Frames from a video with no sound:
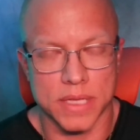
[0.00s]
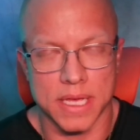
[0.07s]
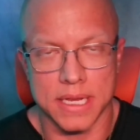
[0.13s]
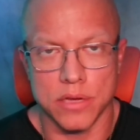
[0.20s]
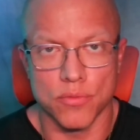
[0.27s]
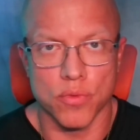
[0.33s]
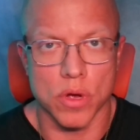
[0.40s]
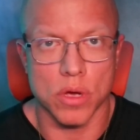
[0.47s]
that
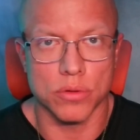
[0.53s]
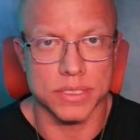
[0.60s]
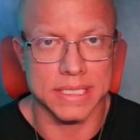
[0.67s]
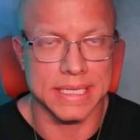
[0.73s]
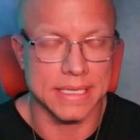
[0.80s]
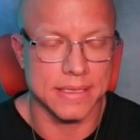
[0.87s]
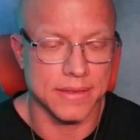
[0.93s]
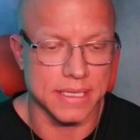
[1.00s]
he wrote
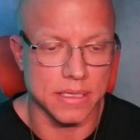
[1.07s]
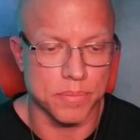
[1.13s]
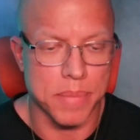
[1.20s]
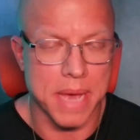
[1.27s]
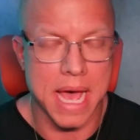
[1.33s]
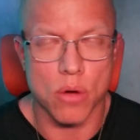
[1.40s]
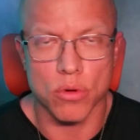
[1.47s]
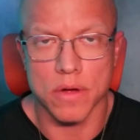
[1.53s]
in the
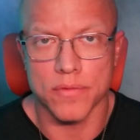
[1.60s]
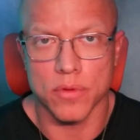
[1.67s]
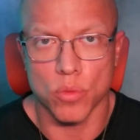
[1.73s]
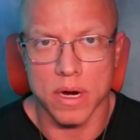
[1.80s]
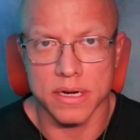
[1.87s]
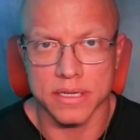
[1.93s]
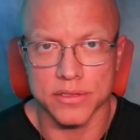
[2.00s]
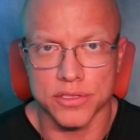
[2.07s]
Power of
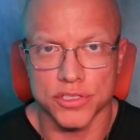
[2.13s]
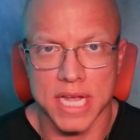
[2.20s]
Awareness,